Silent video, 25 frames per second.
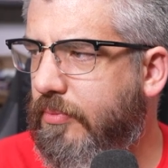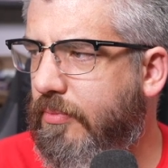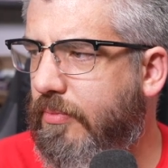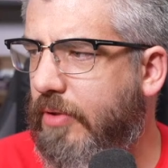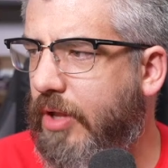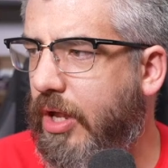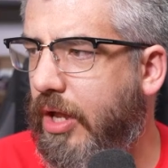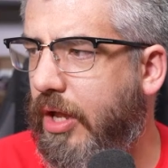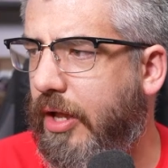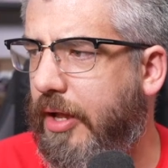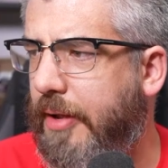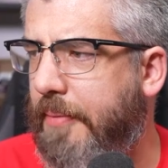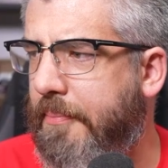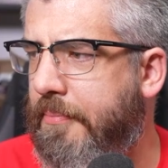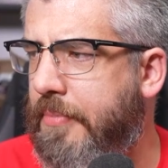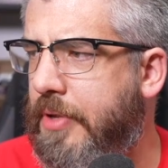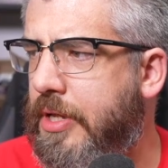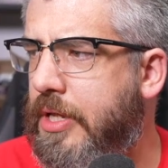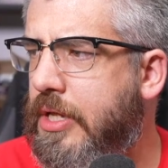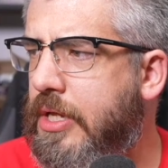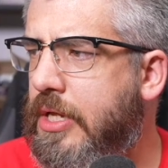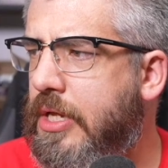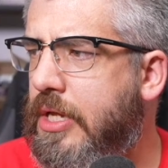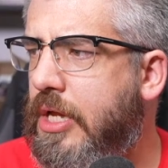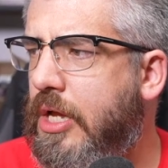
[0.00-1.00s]

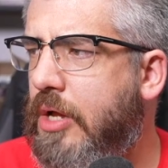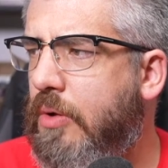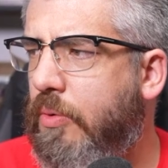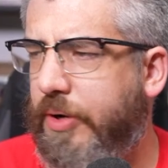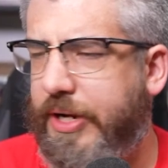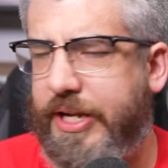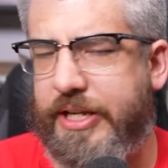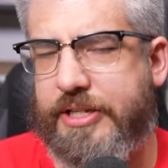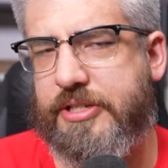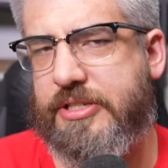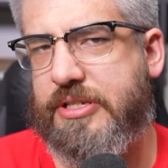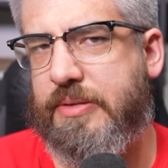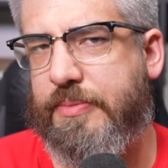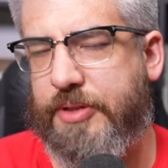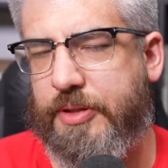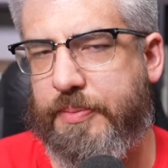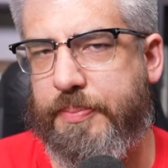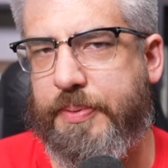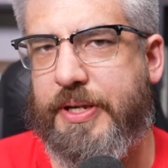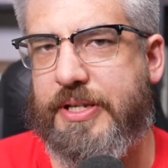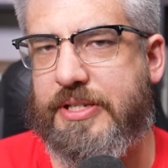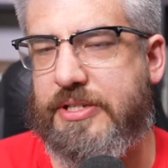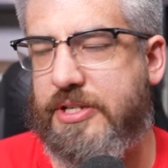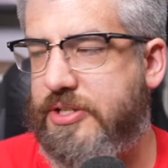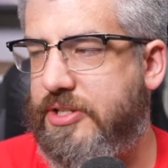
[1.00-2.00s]
We'll get to some of the
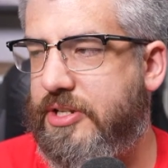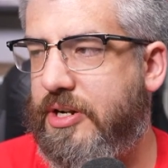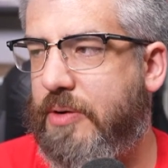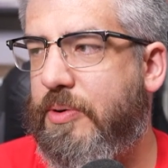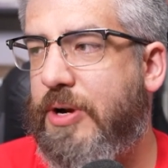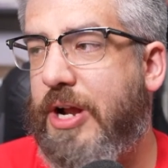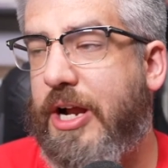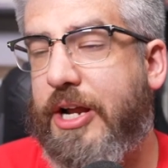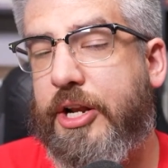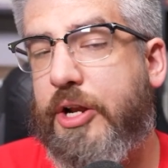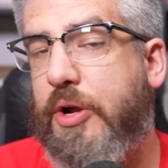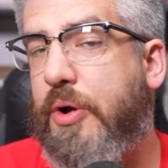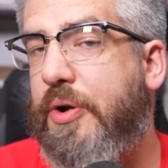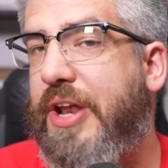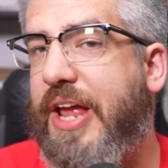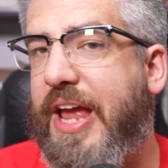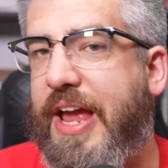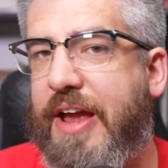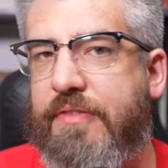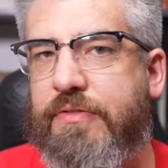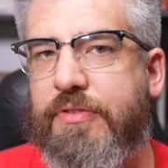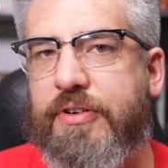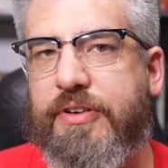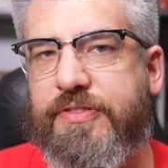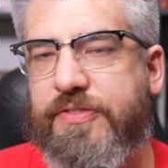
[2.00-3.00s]
pieces there. We're not going to go to
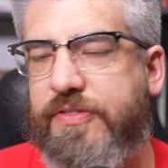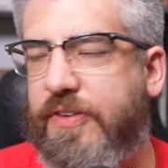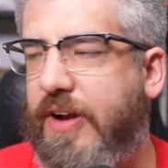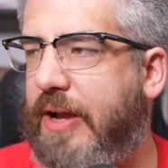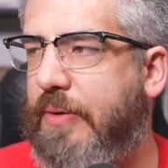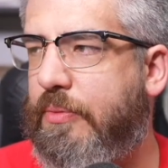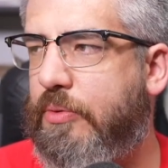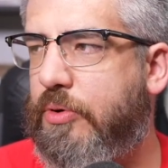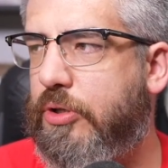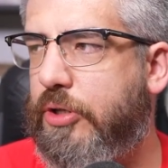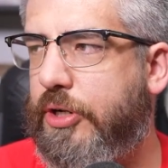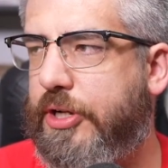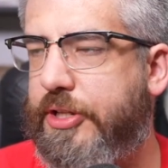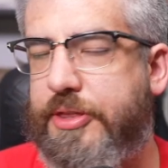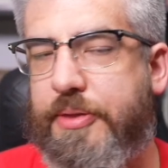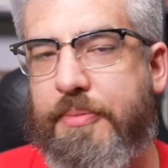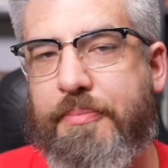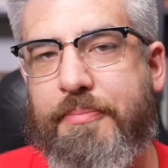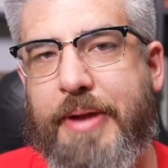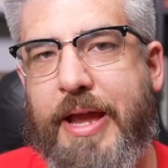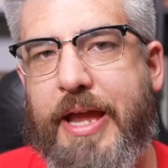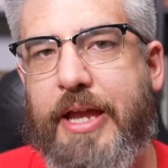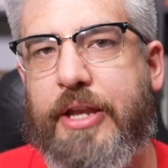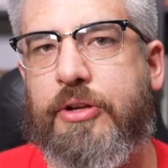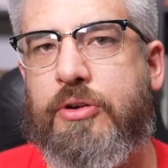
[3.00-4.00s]
every fight. We'll look at the
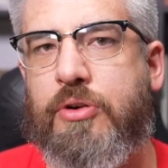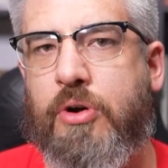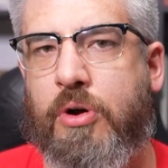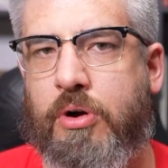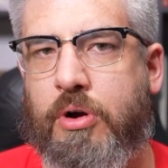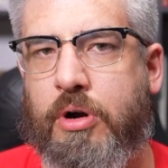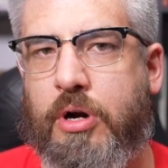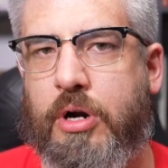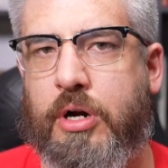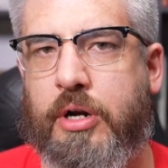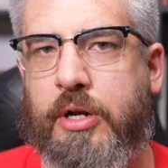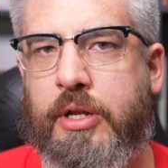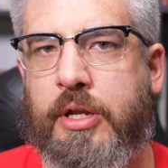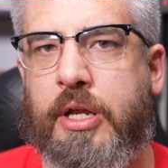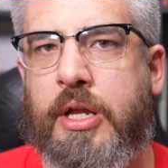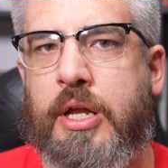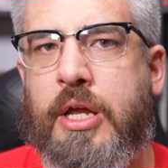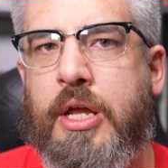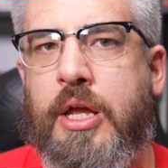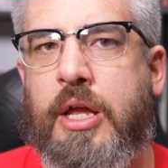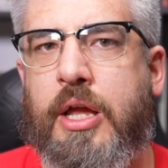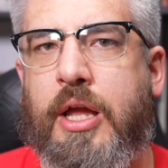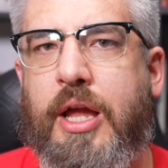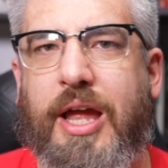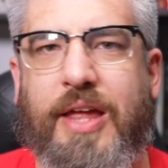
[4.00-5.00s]
main card
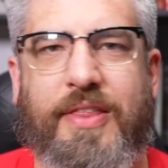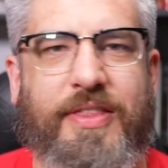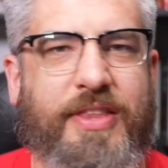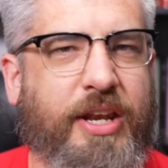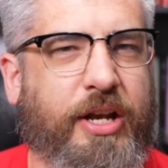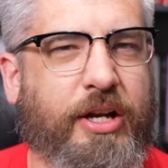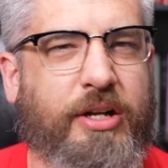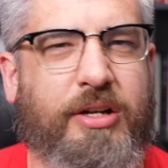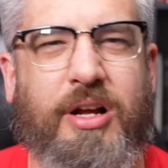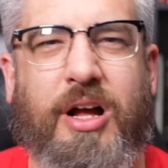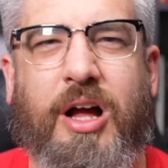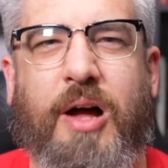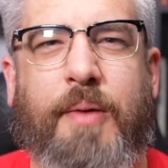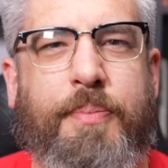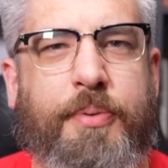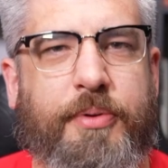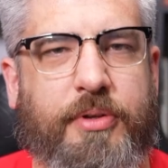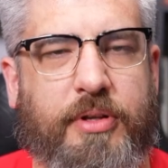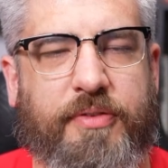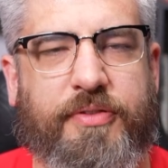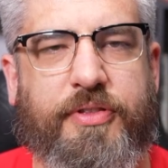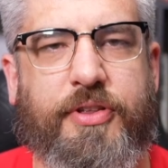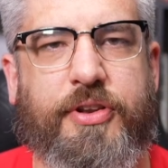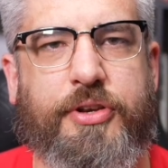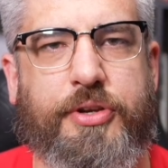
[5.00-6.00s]
and then a couple
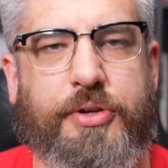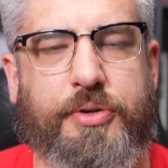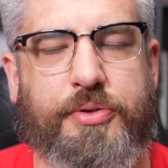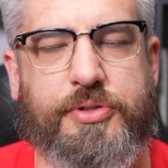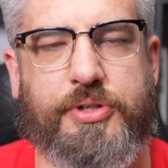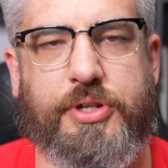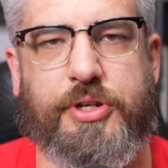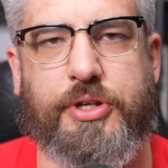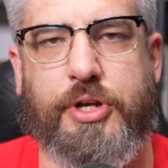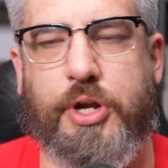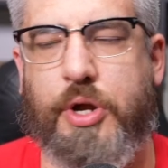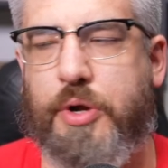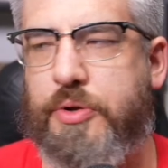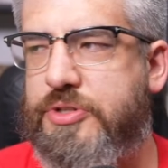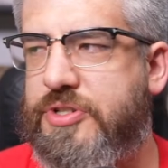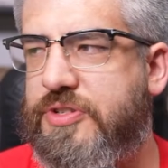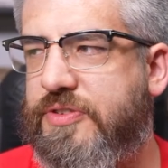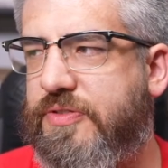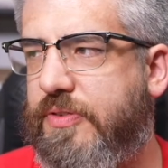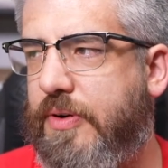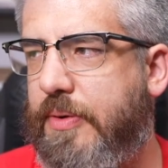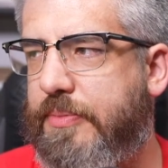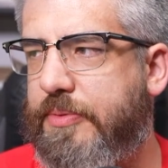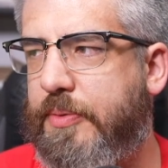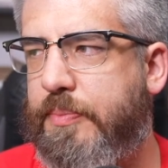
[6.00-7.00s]
of the news and notes
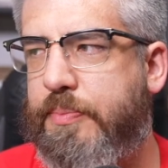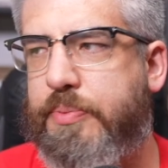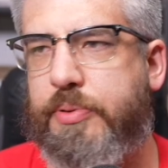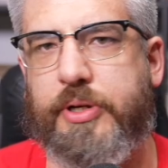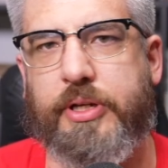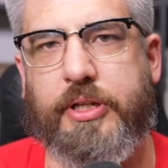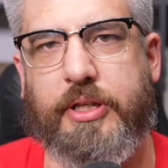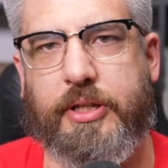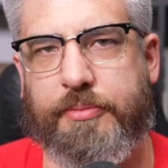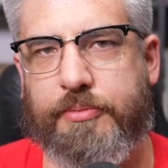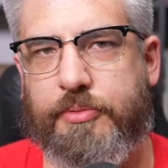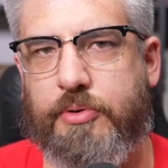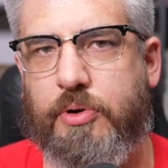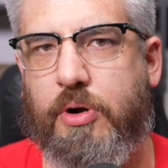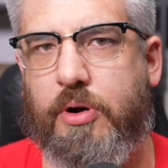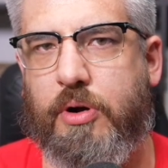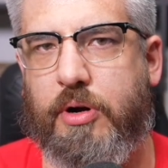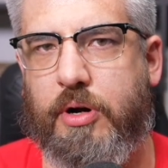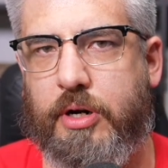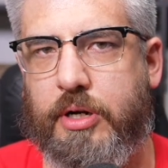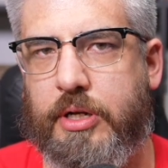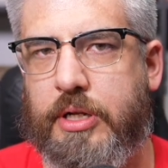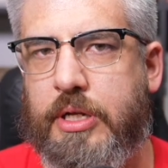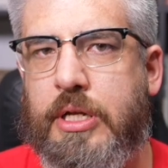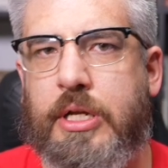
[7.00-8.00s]
from the prelim
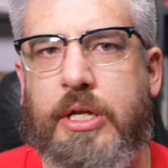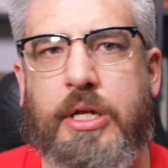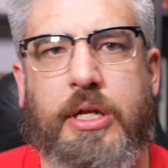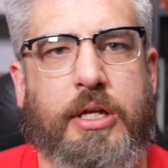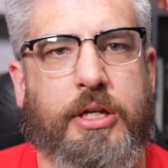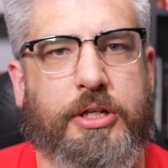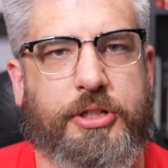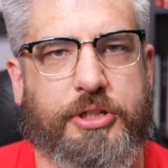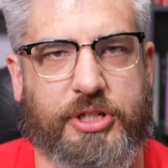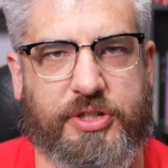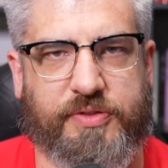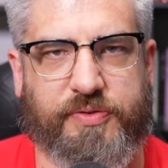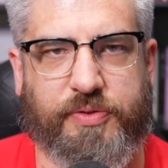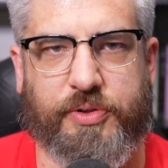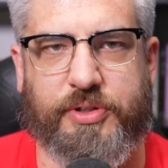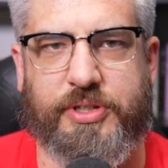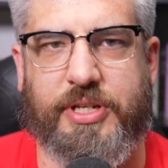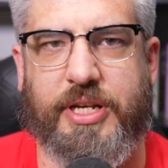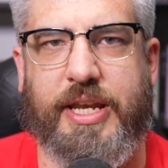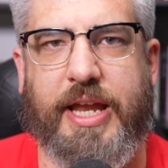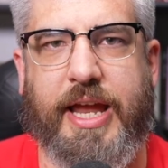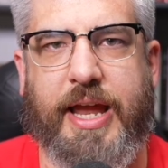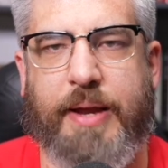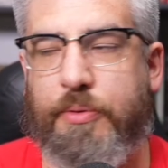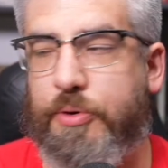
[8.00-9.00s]
card just for
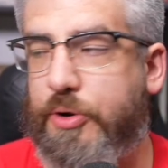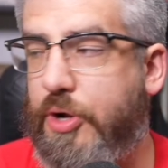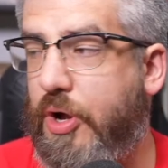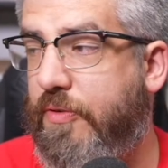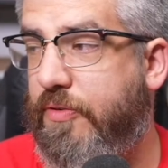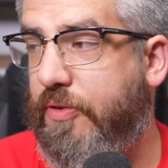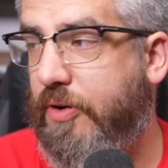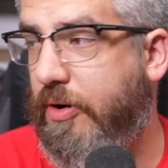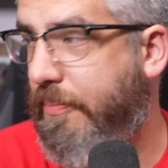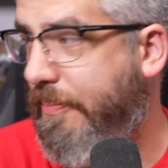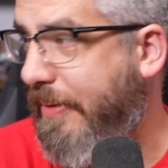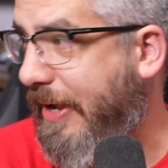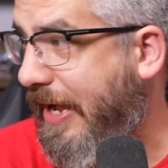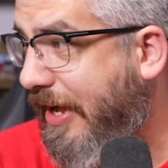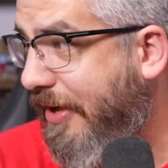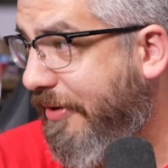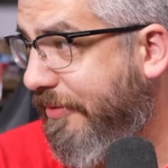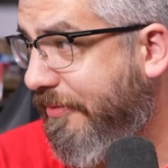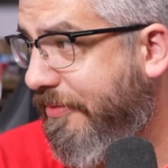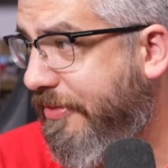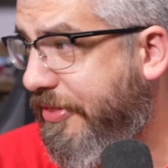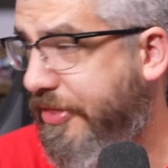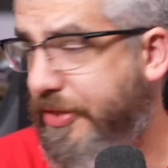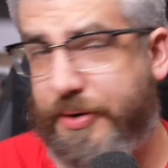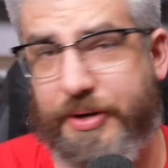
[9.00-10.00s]
today. We'll go for
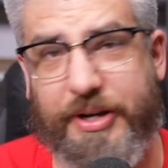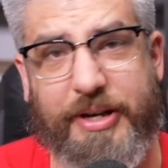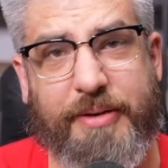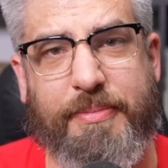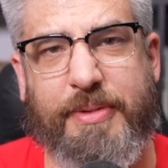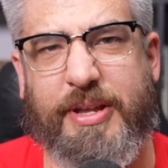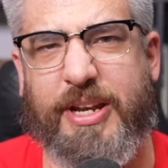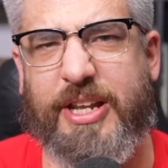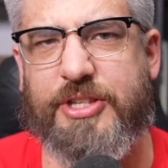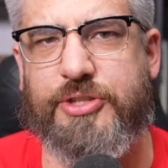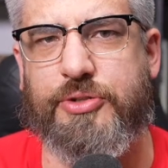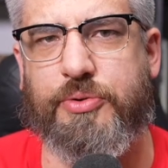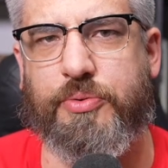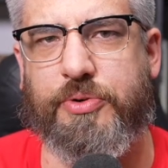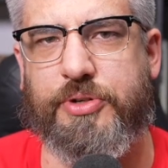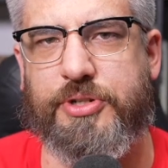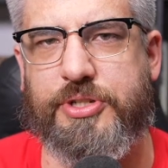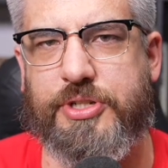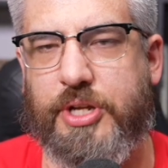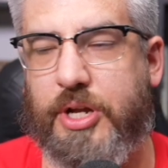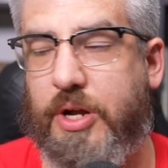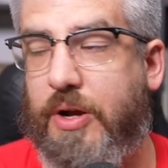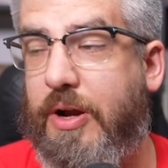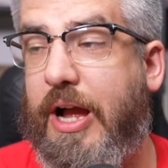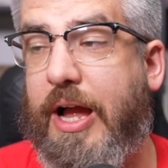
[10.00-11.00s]
about 30 minutes or
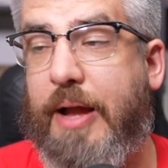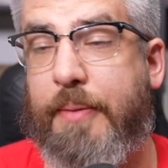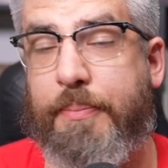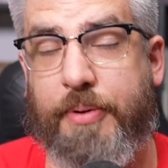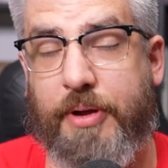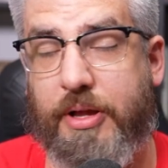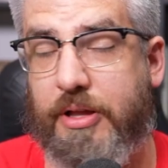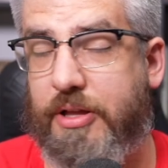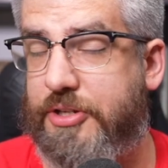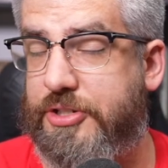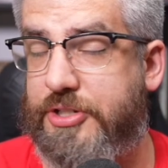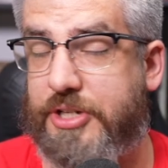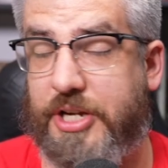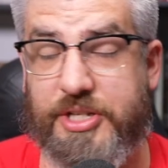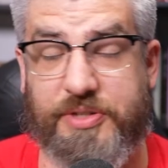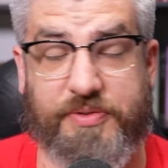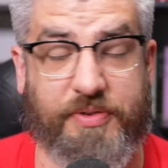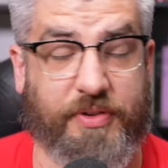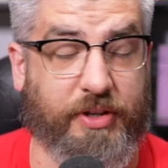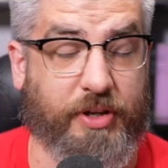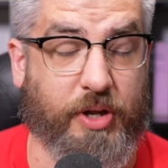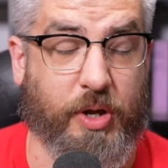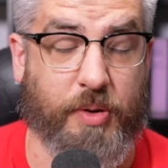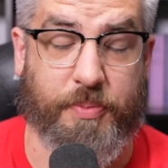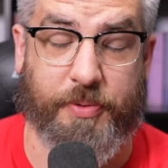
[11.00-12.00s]
so. I apologize for
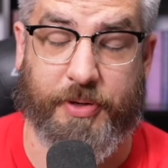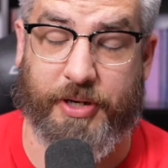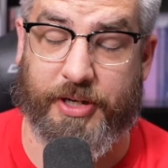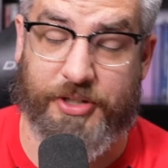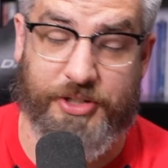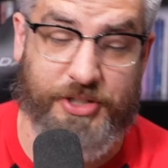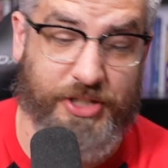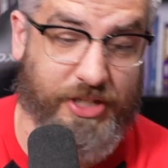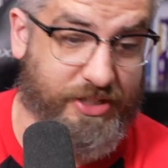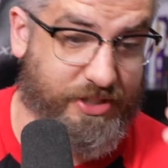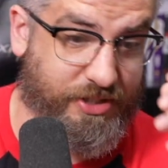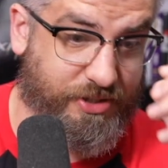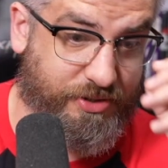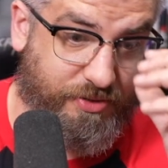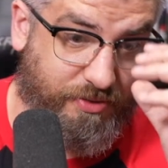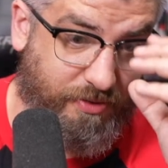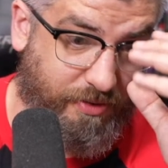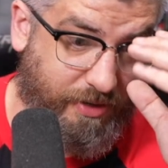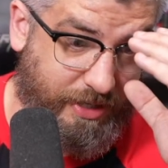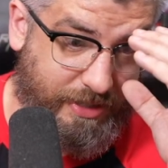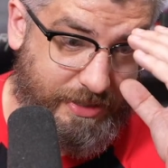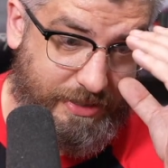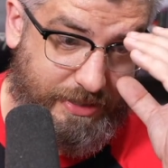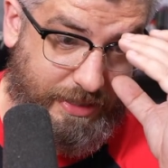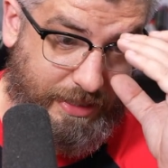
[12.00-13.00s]
the opening. Jesus
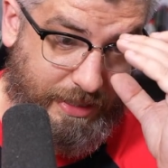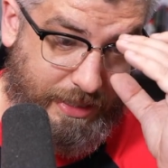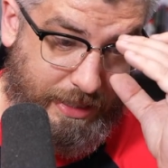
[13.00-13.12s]
Christ.